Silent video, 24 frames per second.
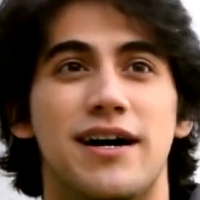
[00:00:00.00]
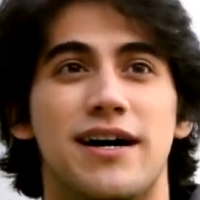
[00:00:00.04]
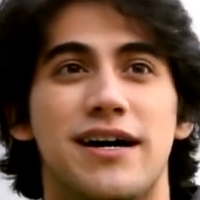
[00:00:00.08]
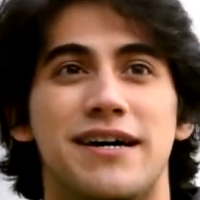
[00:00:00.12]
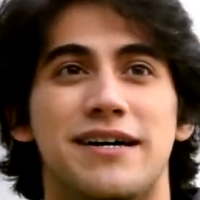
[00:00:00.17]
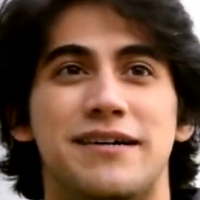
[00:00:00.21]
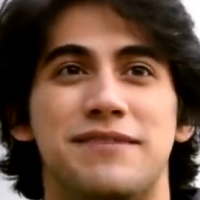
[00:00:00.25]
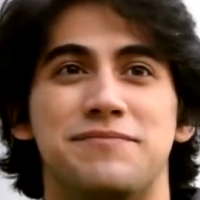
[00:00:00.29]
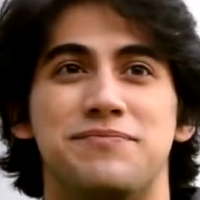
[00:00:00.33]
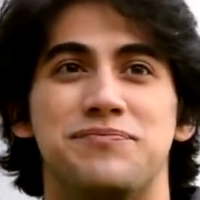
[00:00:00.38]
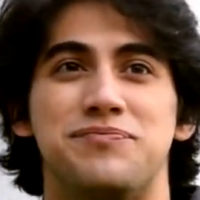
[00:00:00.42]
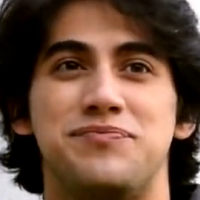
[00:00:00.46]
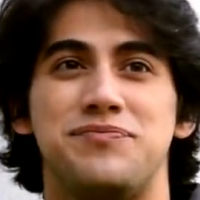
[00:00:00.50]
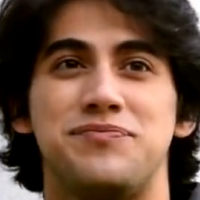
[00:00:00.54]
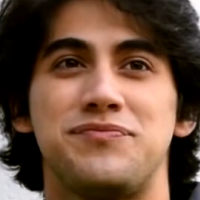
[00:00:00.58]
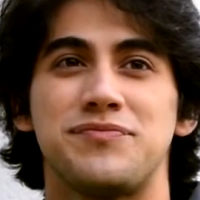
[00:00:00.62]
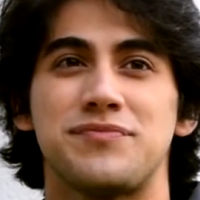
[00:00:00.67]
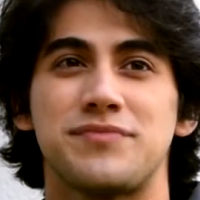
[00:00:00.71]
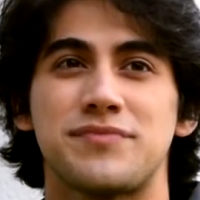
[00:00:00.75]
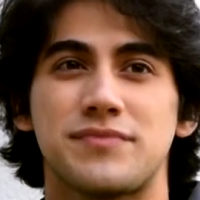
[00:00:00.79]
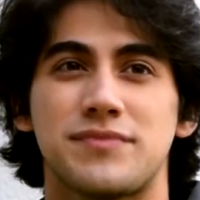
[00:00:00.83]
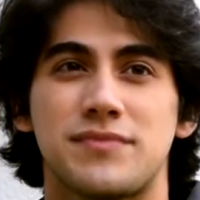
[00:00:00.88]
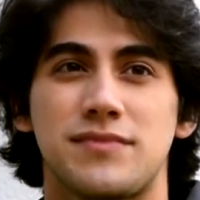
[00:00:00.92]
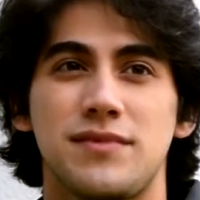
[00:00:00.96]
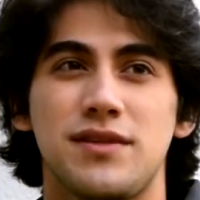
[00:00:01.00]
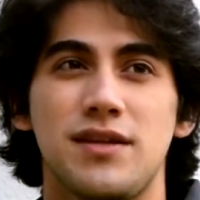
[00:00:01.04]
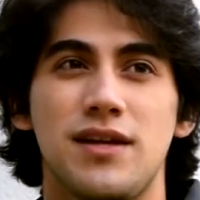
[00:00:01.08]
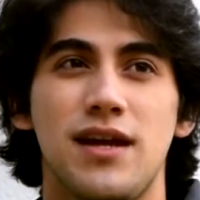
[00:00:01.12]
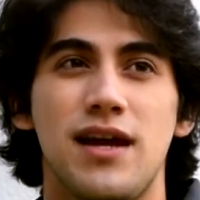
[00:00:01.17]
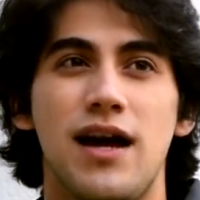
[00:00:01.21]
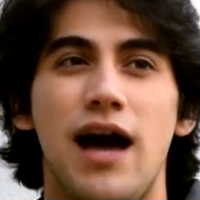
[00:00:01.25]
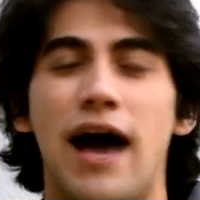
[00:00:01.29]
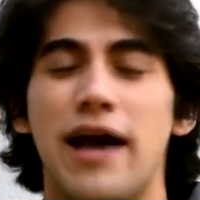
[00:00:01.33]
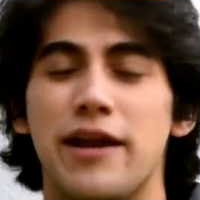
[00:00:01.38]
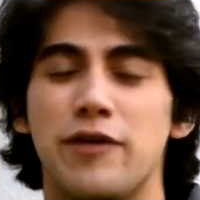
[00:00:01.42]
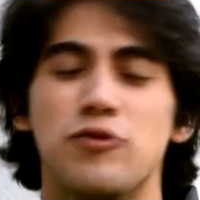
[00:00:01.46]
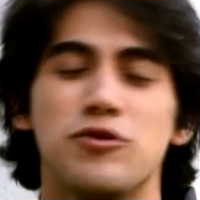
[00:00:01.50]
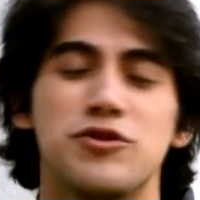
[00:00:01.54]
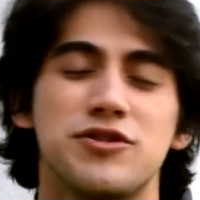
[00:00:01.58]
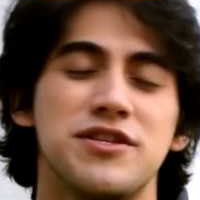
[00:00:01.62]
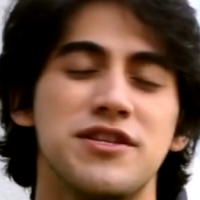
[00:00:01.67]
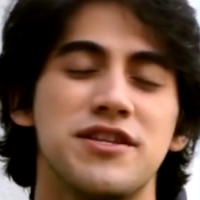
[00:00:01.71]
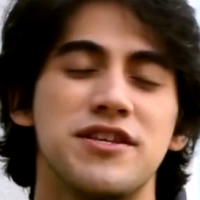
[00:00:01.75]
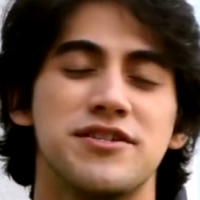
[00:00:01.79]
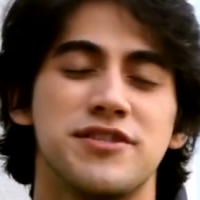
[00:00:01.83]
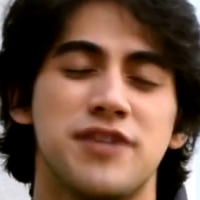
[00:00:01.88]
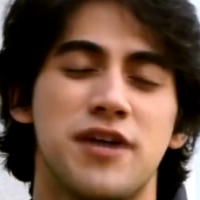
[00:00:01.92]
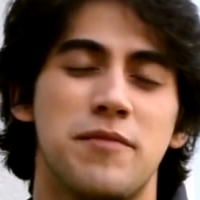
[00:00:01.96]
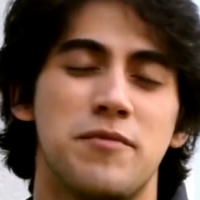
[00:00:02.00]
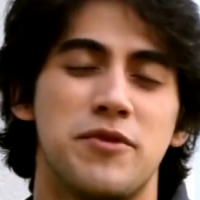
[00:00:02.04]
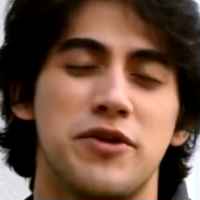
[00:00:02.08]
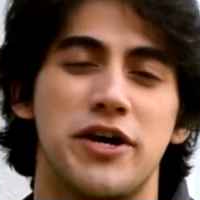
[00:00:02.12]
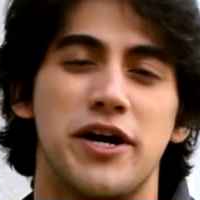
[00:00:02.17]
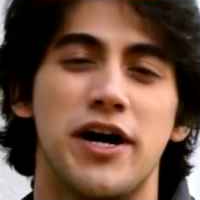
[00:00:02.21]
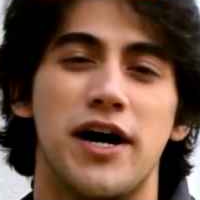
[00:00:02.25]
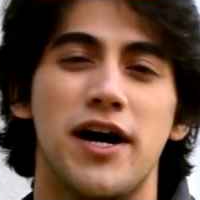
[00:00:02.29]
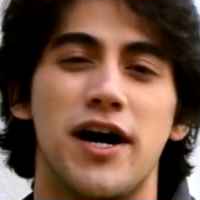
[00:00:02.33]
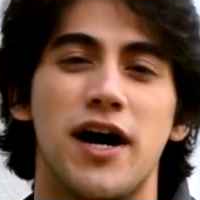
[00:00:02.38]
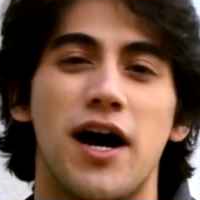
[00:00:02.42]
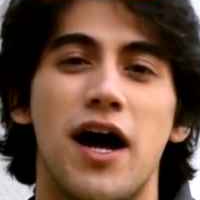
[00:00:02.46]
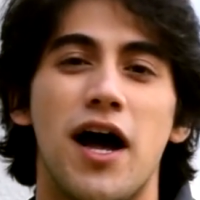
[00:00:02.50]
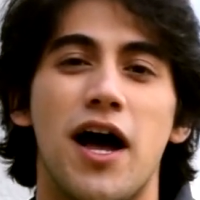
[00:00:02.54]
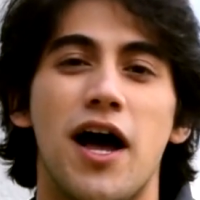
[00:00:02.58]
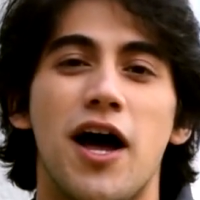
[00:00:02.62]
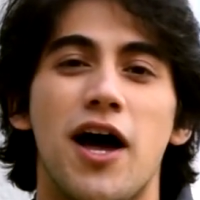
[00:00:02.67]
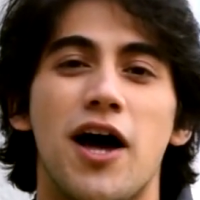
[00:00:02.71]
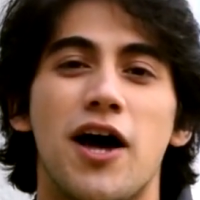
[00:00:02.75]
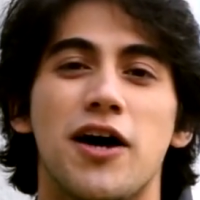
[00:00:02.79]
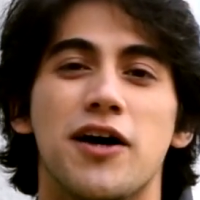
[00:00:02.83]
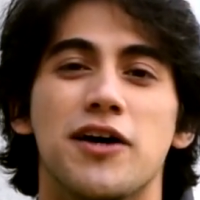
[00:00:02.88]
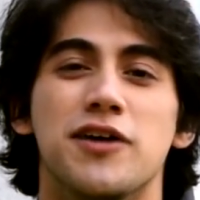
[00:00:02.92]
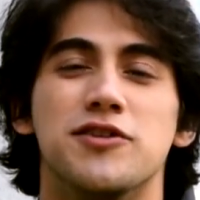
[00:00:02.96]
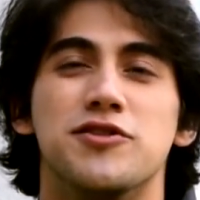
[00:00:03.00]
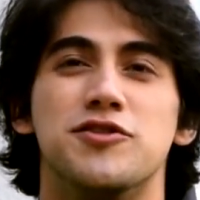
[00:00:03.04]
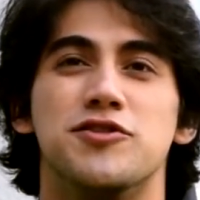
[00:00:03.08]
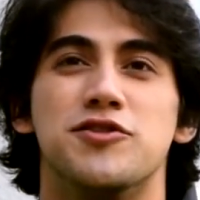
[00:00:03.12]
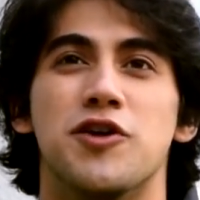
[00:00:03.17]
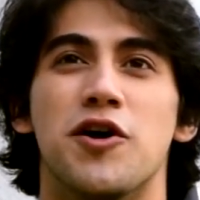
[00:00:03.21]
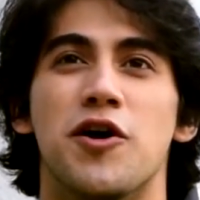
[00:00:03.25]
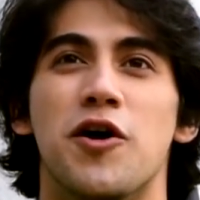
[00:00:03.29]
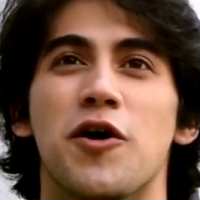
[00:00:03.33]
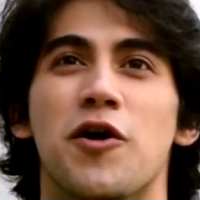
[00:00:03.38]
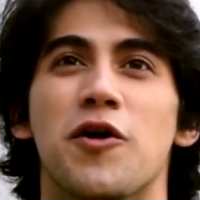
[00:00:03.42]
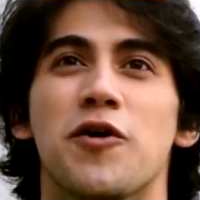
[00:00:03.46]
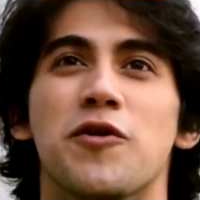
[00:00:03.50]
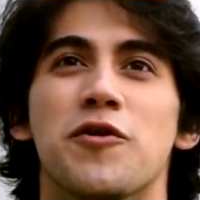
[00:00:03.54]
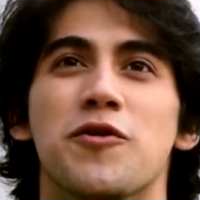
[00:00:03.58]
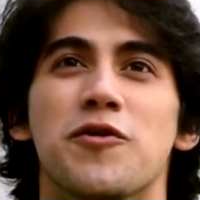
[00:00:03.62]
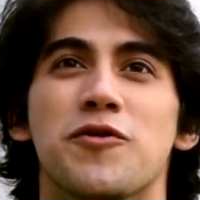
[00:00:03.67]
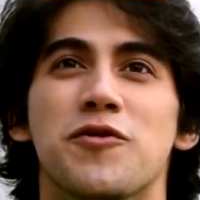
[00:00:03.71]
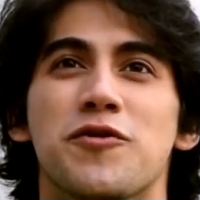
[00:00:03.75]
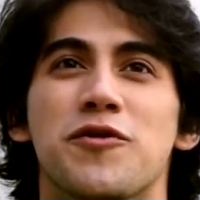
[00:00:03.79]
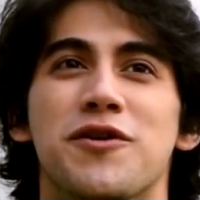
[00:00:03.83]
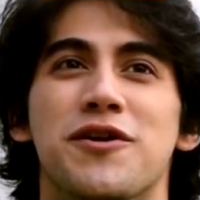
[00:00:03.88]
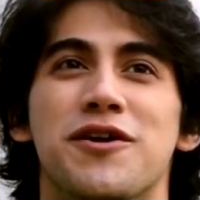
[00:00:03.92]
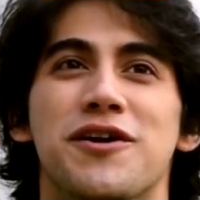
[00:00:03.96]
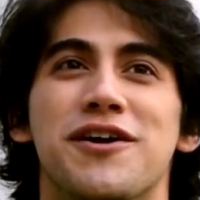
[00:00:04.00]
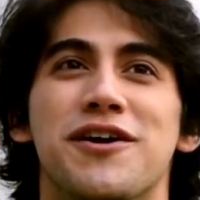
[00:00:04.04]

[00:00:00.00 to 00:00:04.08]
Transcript: And it was in the summer, yeah. So